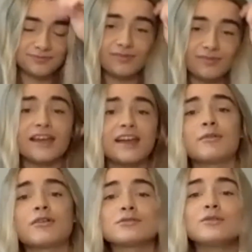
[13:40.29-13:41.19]
and came
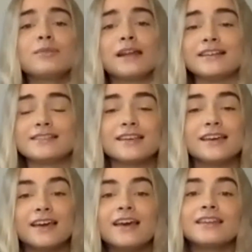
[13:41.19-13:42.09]
across one place
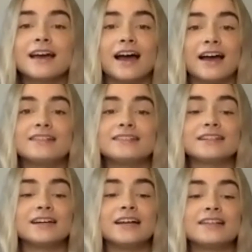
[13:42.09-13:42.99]
that had
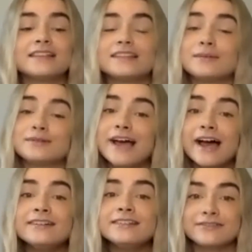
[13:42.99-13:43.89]
said there were
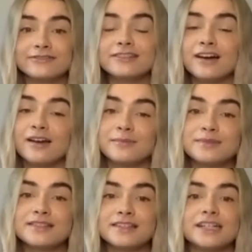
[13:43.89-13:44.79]
10 different
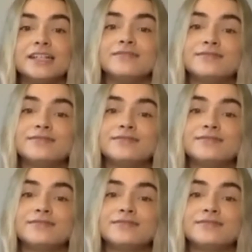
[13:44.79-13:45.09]
types of